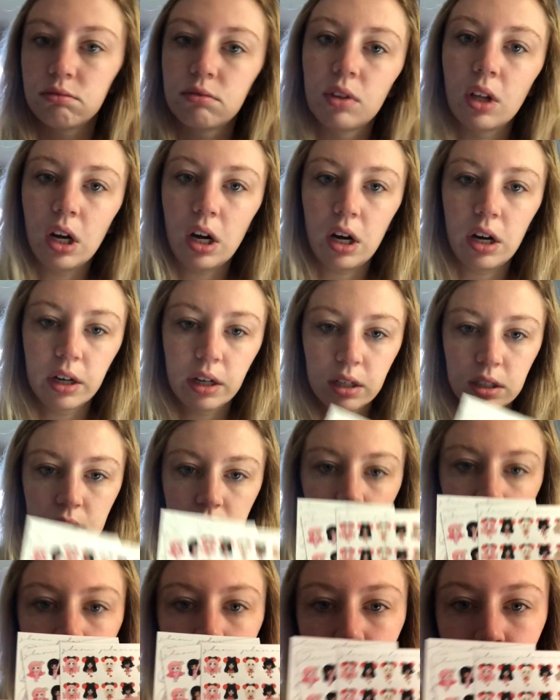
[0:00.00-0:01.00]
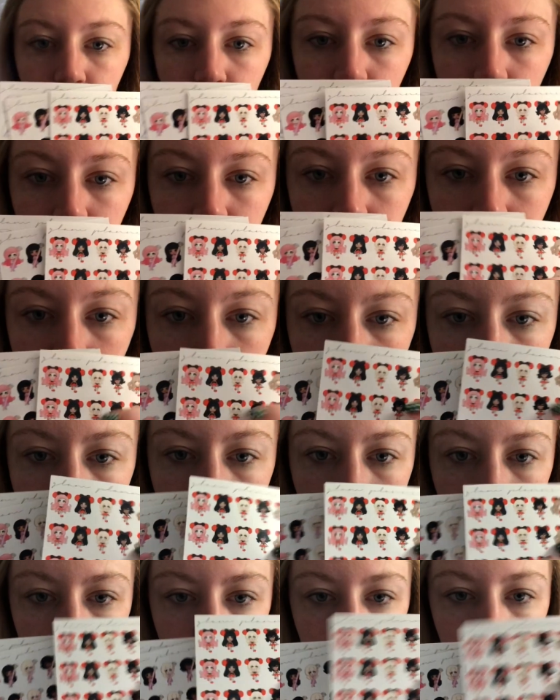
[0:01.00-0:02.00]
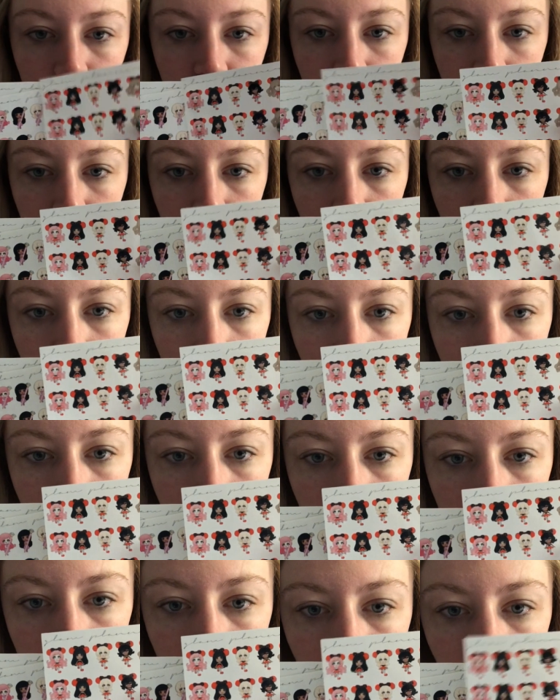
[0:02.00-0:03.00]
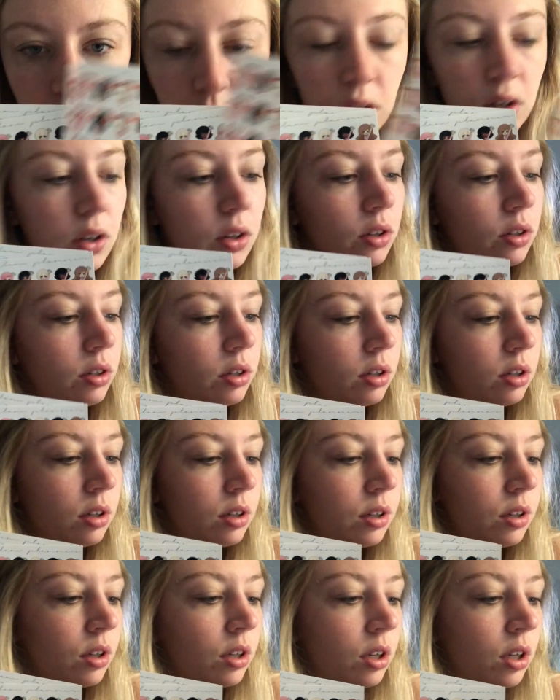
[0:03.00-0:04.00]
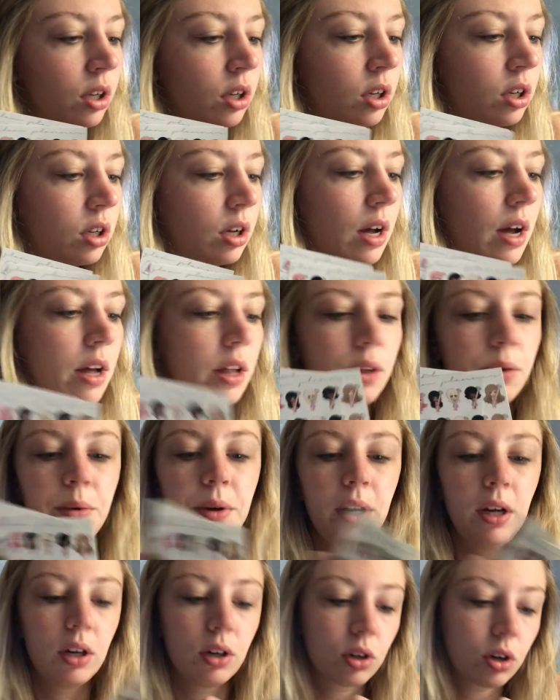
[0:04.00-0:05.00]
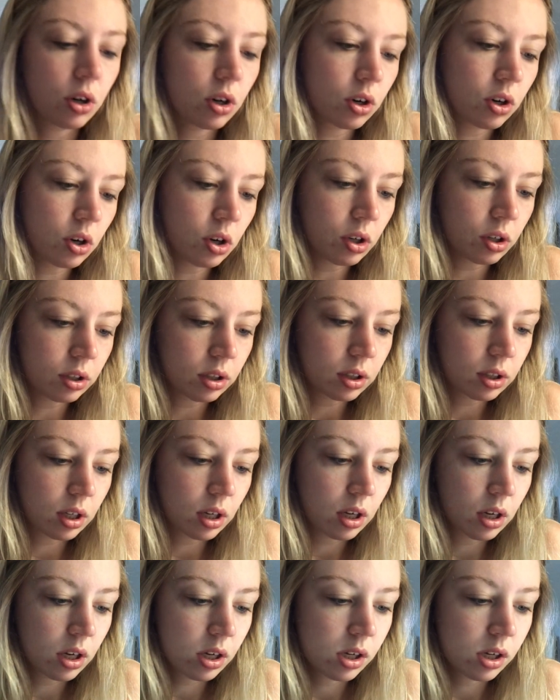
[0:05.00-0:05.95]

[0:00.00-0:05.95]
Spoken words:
the August sub were these little Halloween girls